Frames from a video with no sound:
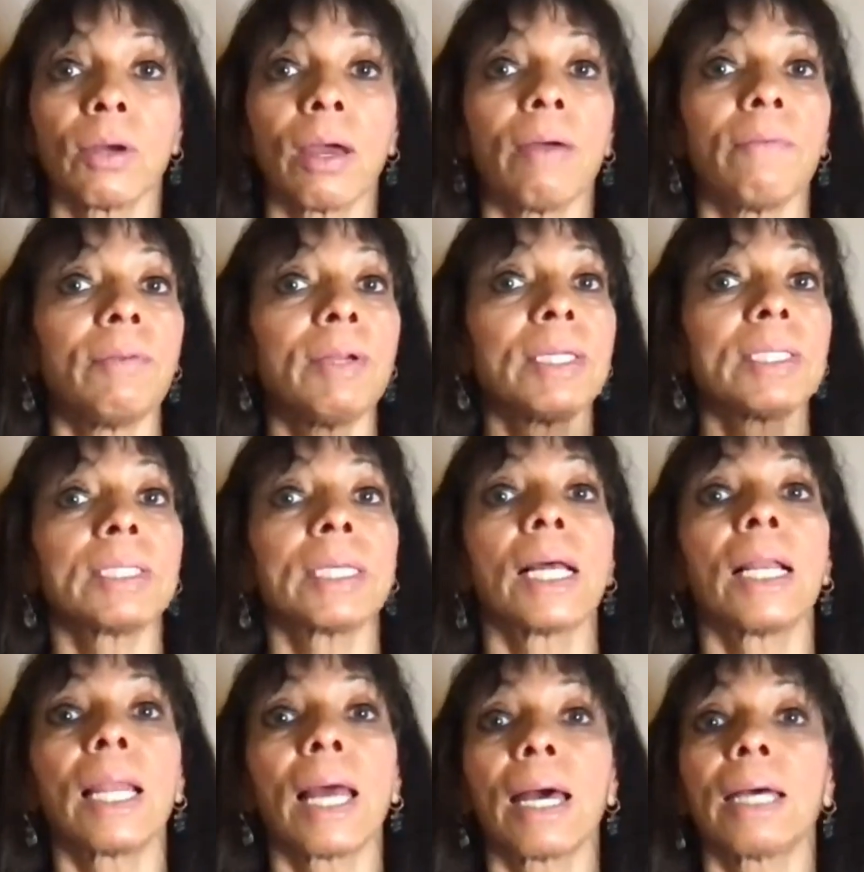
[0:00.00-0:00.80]
So, every
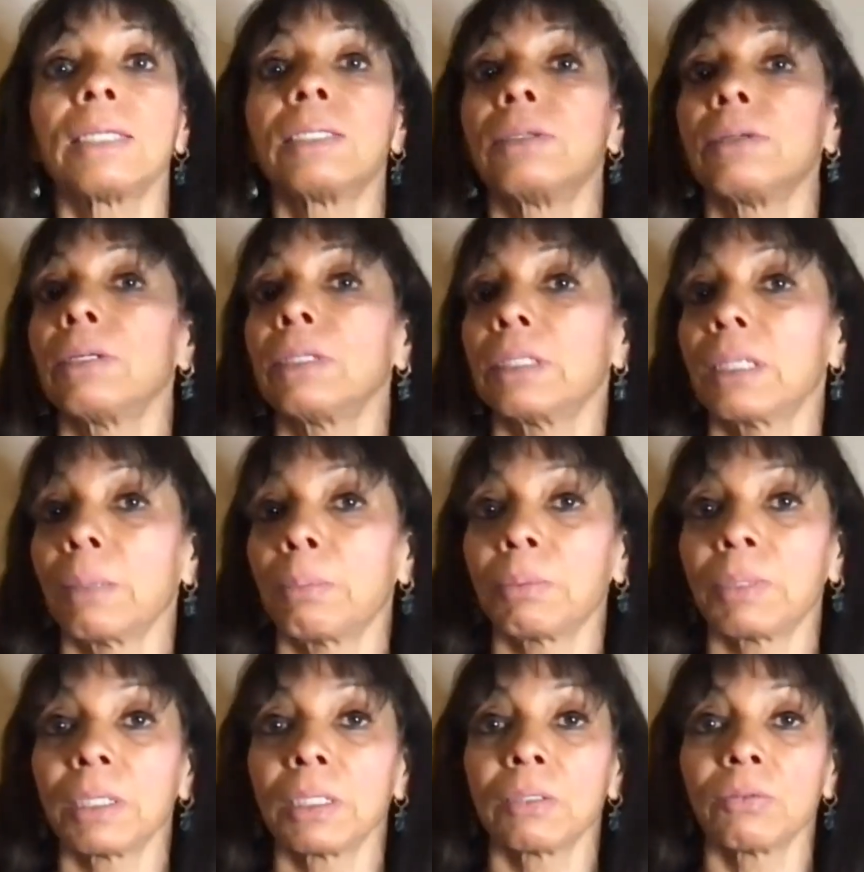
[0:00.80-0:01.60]
cell has
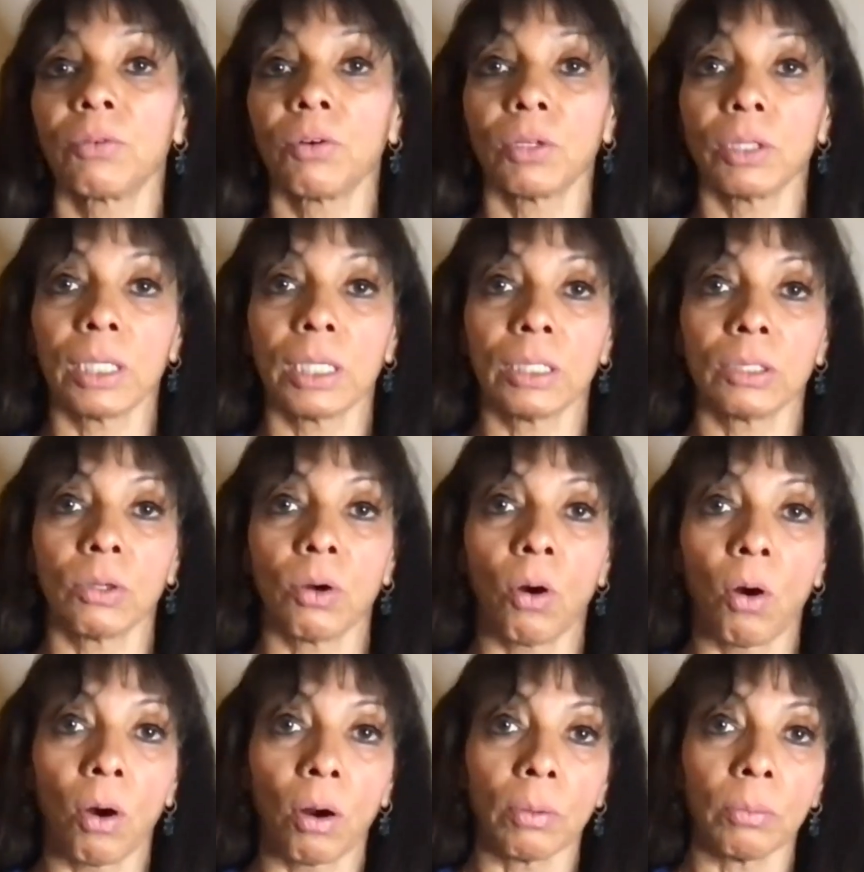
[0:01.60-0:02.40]
receptors for
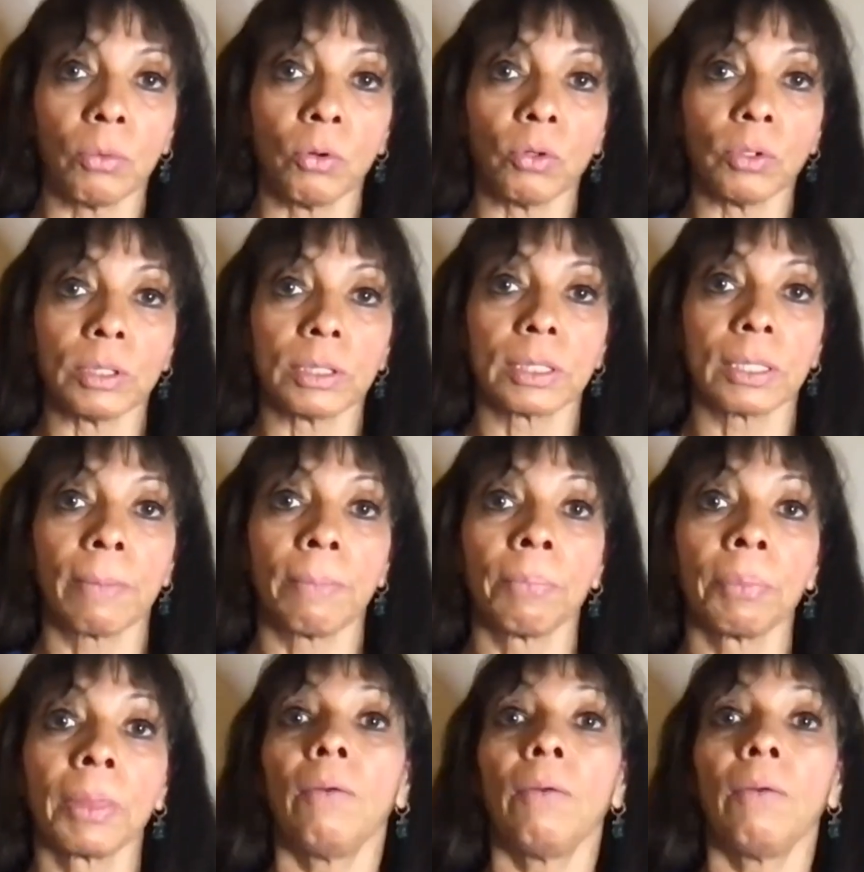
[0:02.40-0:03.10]
these hormones.